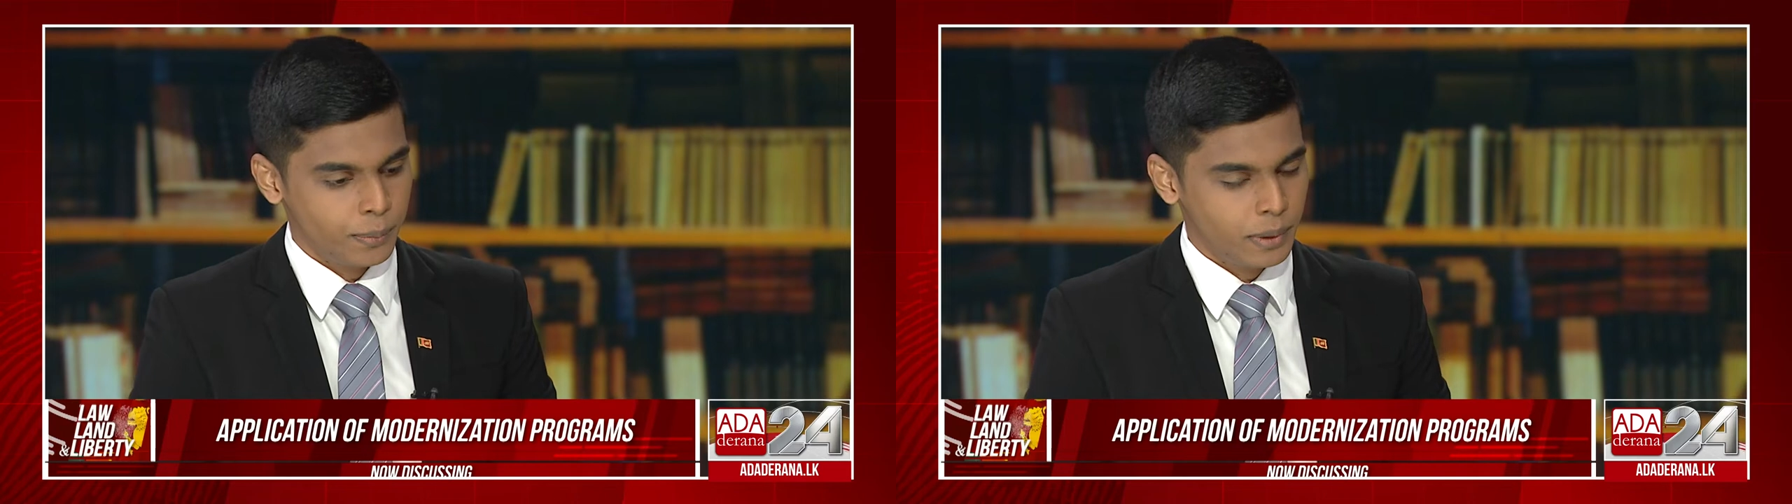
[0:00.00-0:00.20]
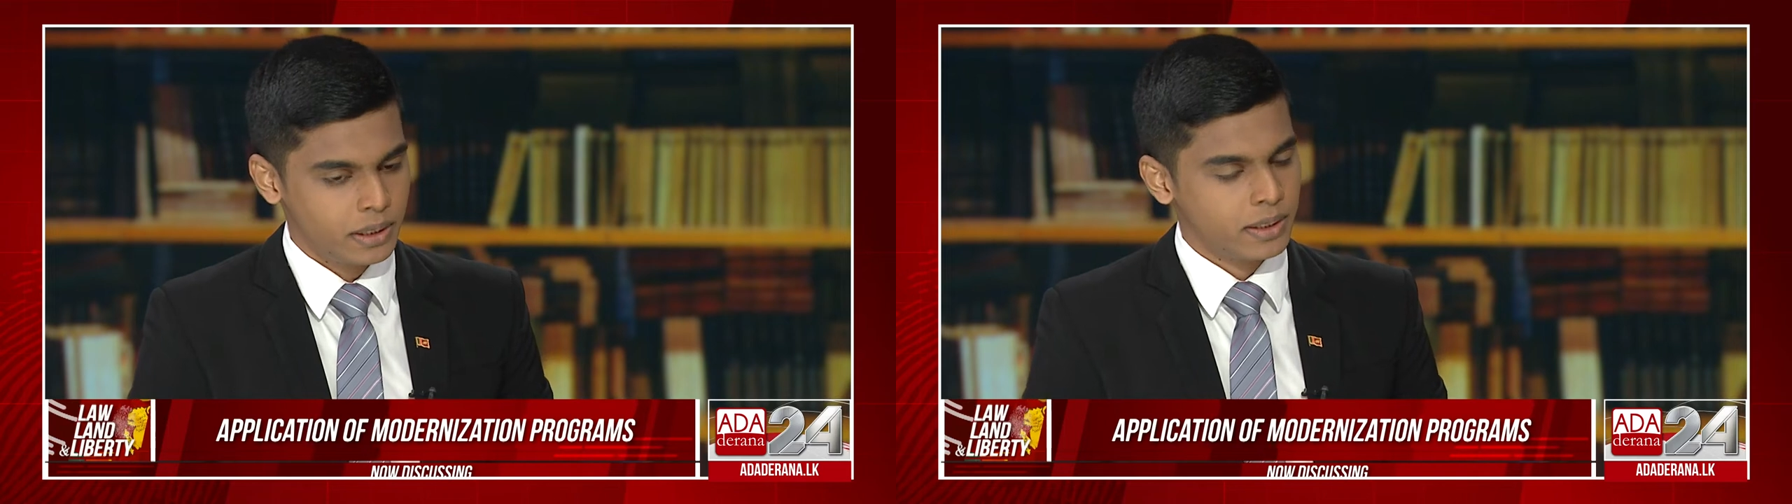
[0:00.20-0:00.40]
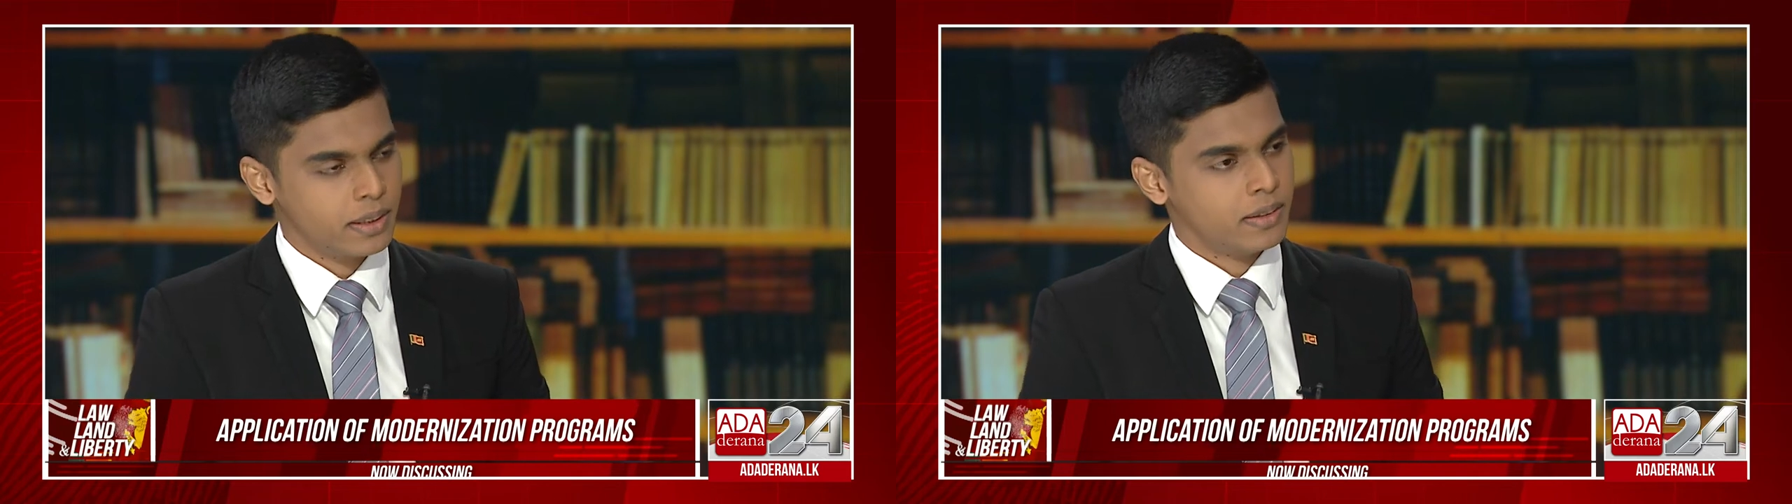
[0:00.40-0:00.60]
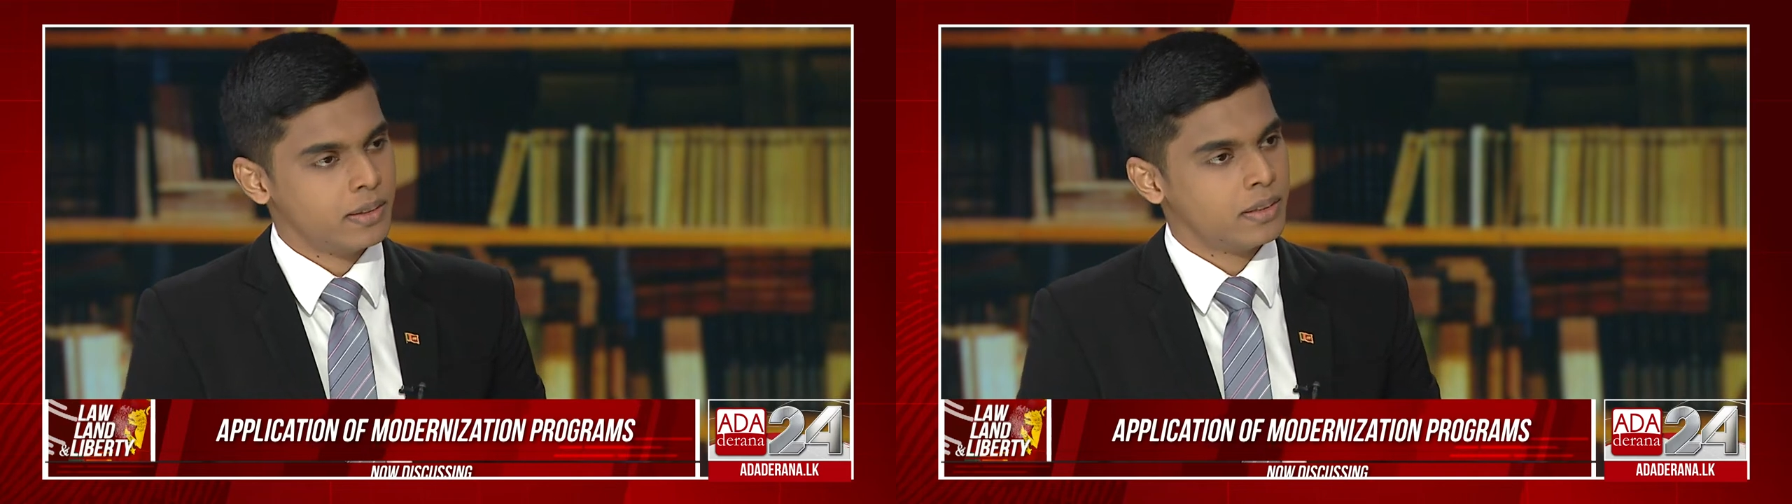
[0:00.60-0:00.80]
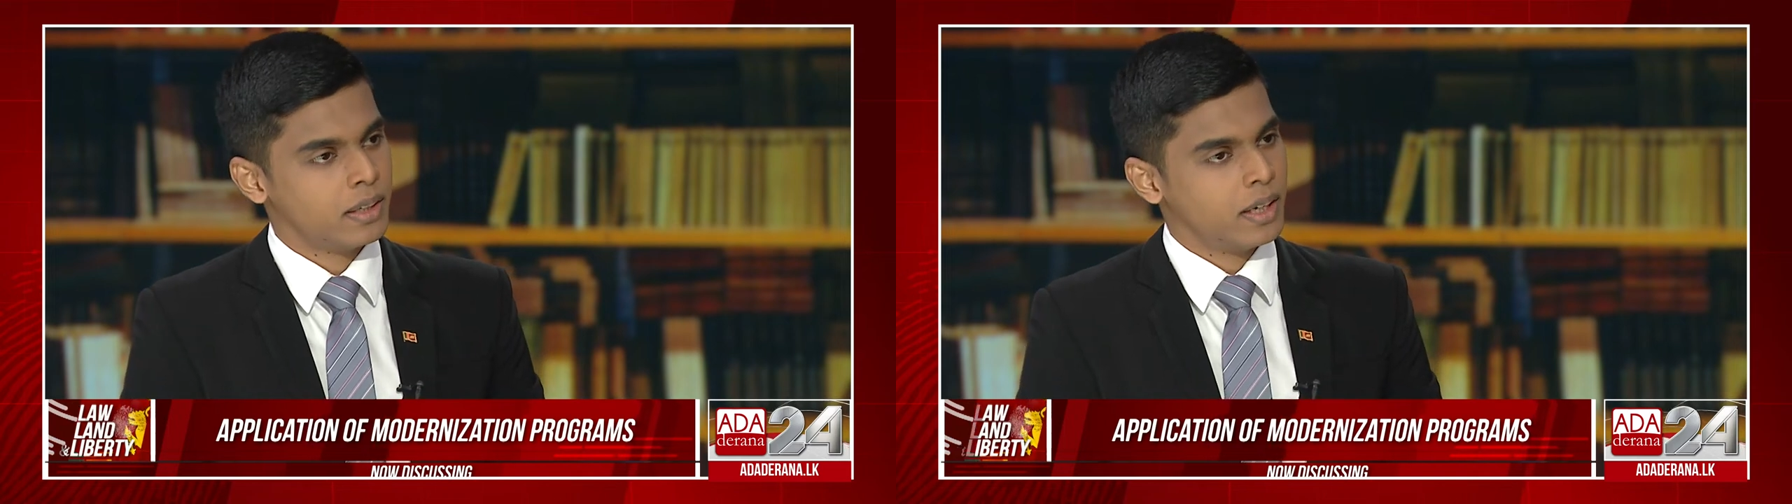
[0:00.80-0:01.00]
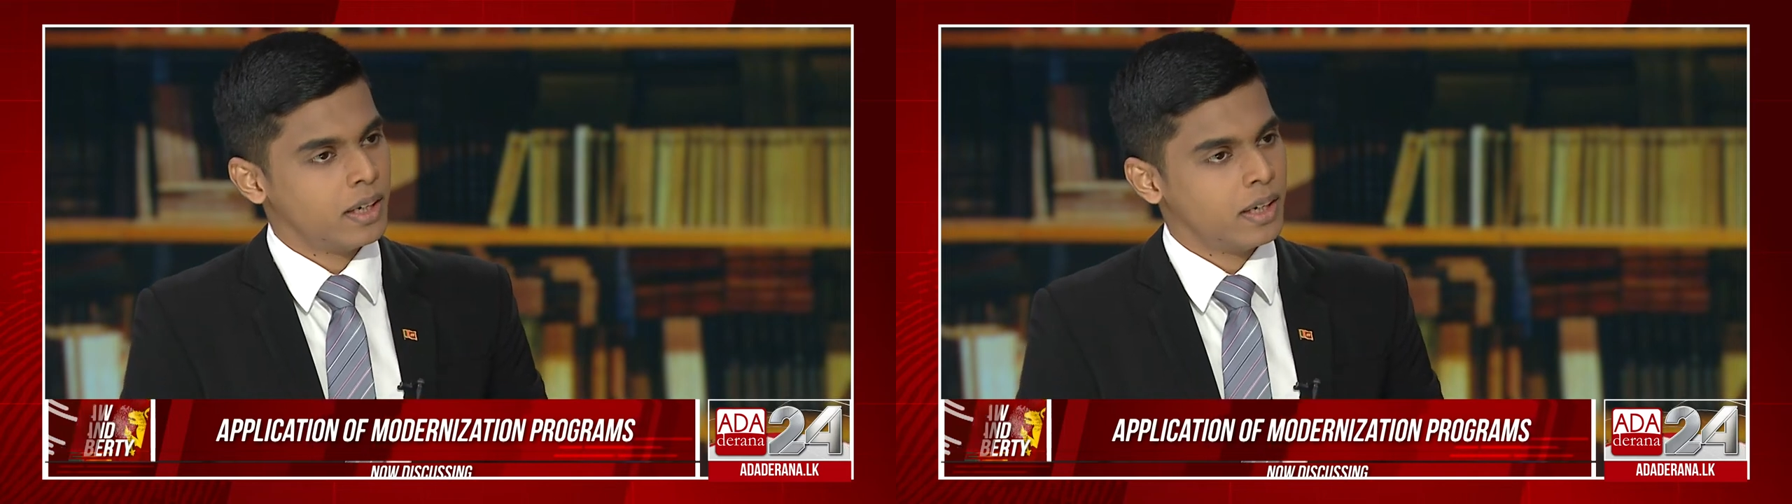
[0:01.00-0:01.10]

methods,